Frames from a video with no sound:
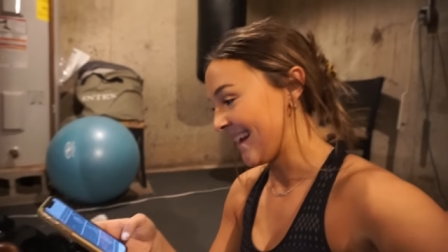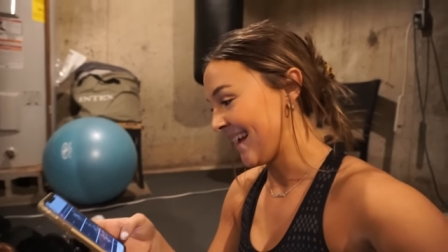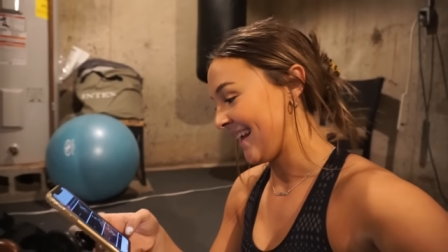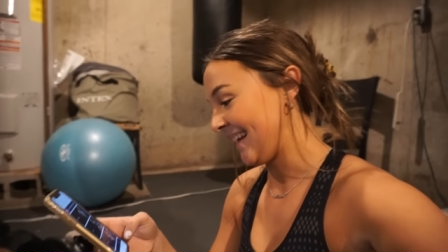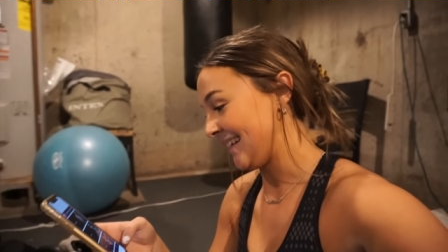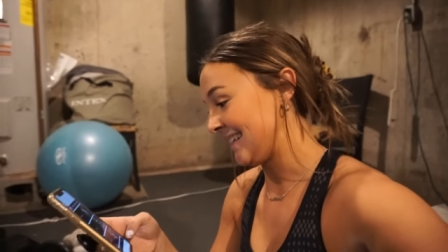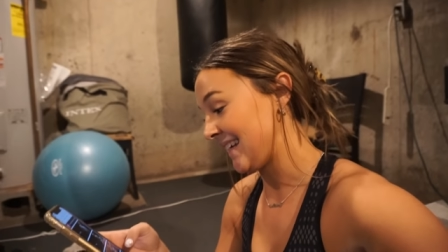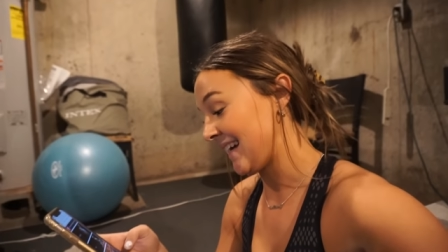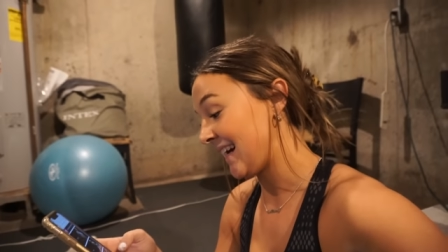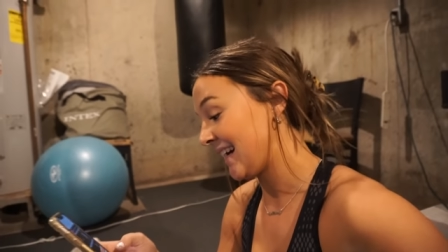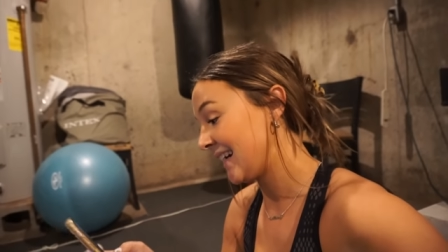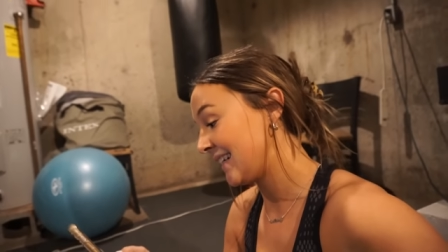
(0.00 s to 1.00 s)
And
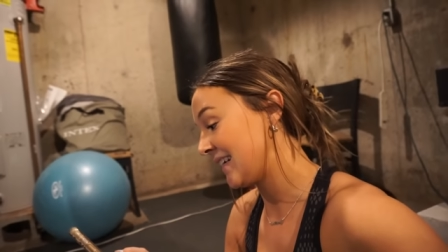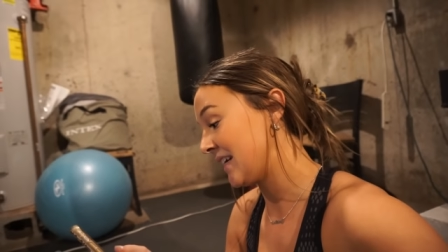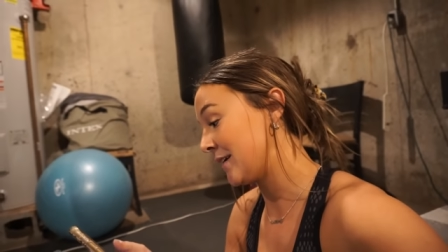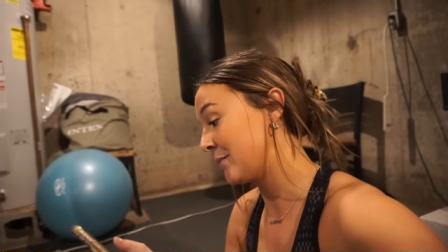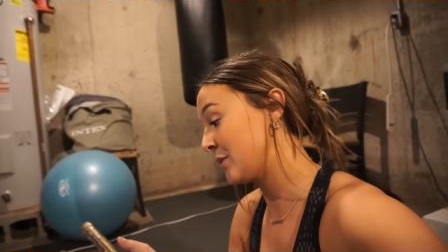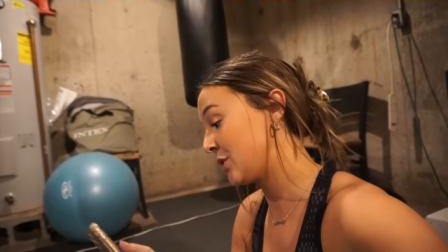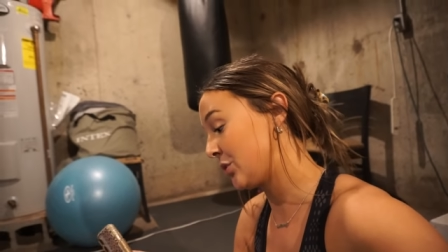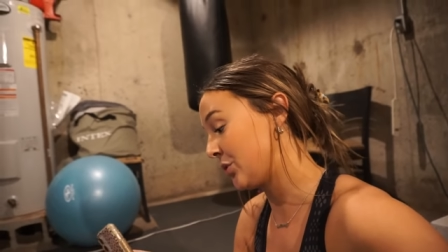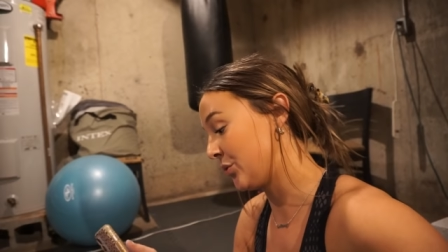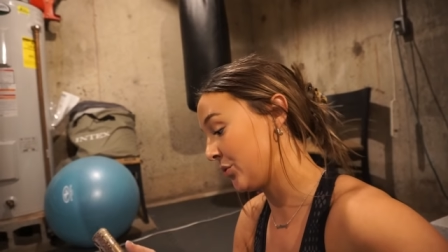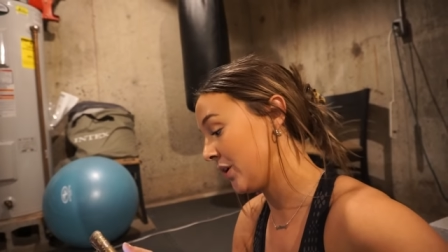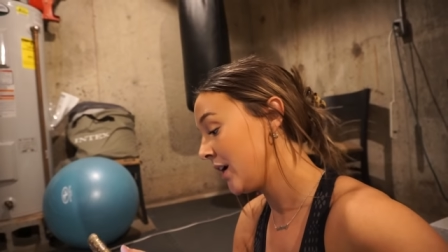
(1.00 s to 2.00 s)
I am
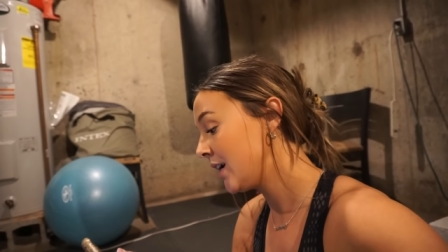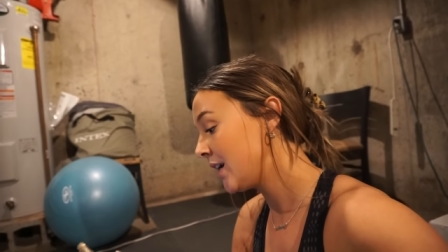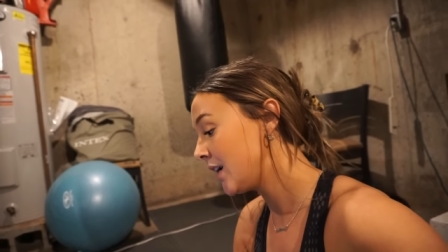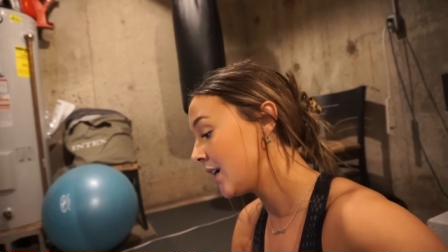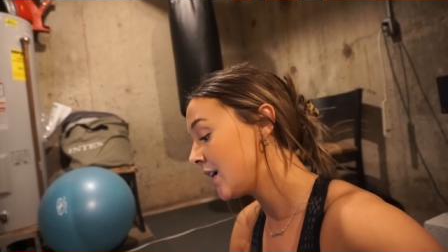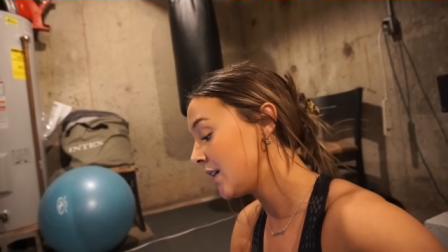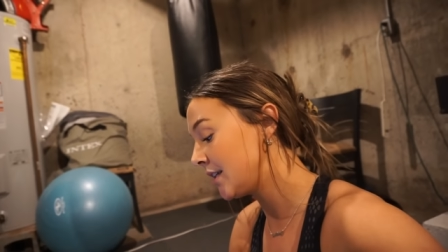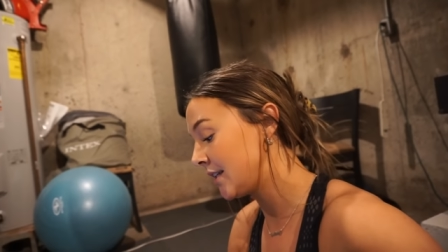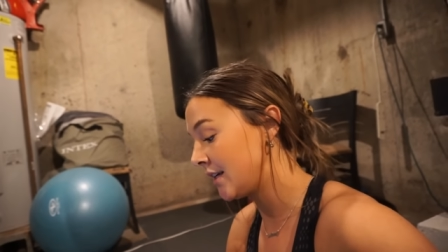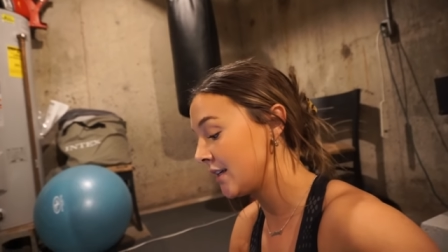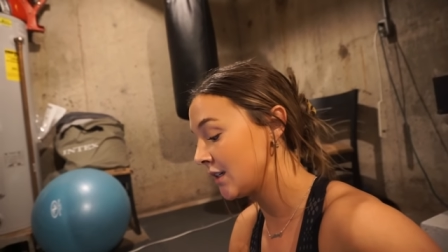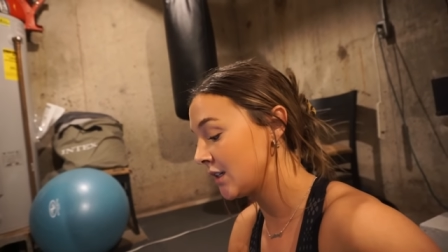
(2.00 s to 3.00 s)

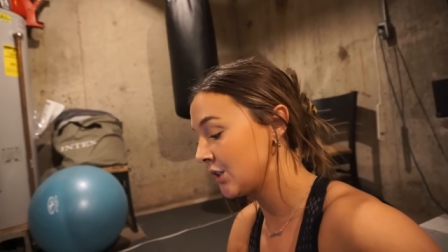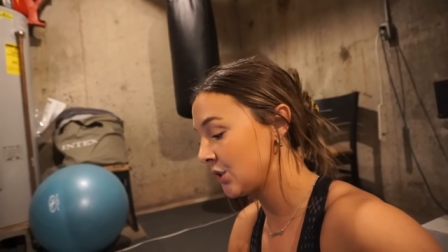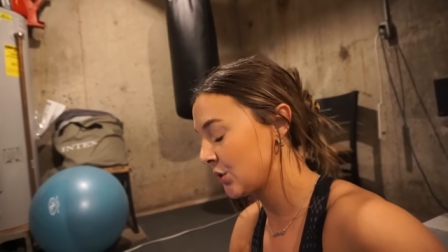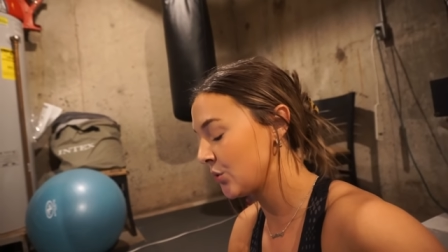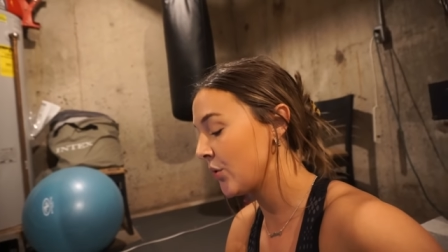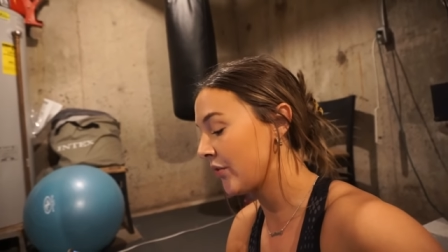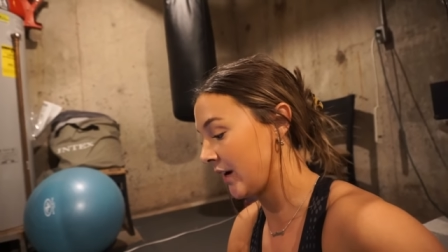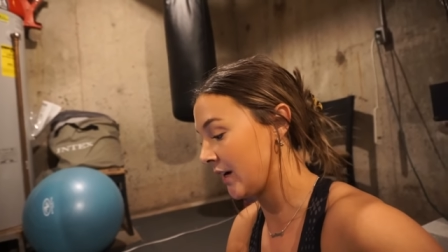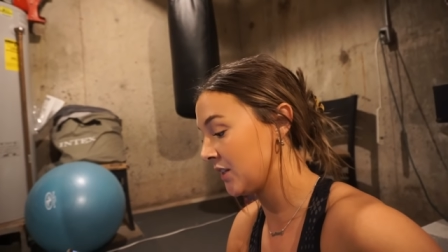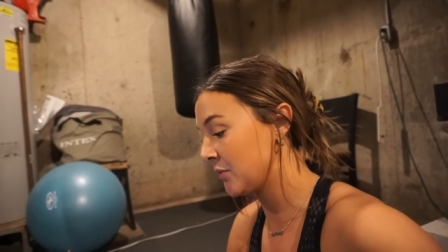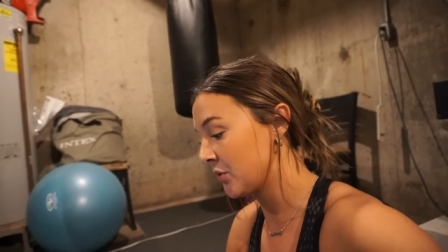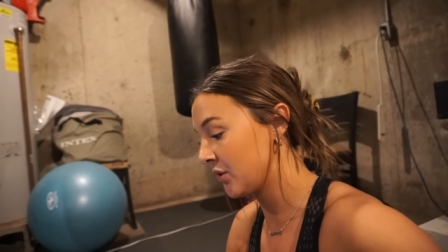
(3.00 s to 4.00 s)
struggling to
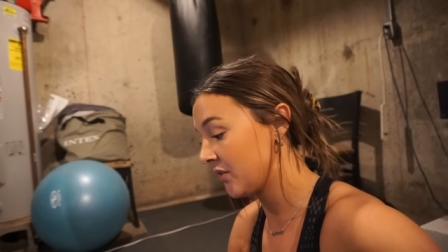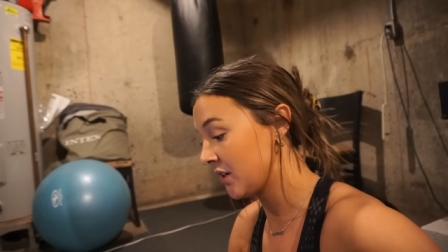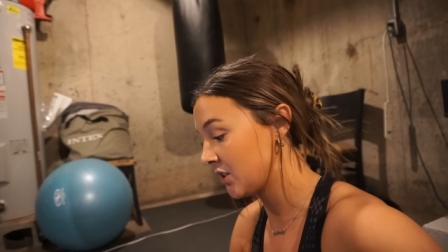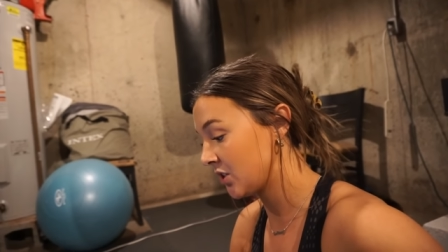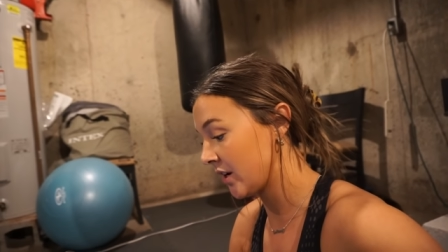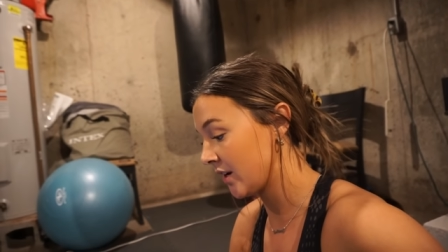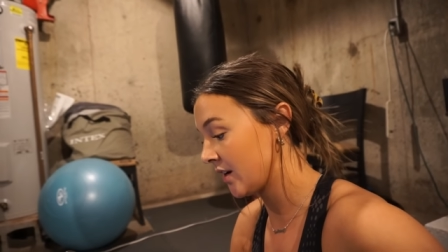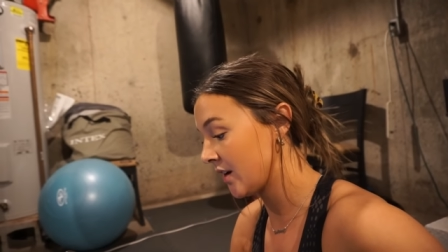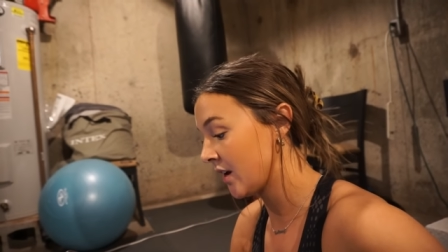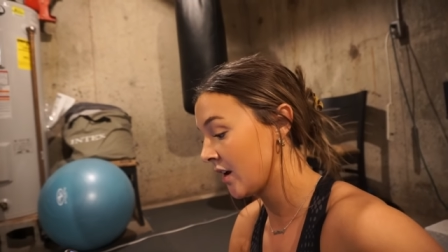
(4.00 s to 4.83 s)
find the motivation.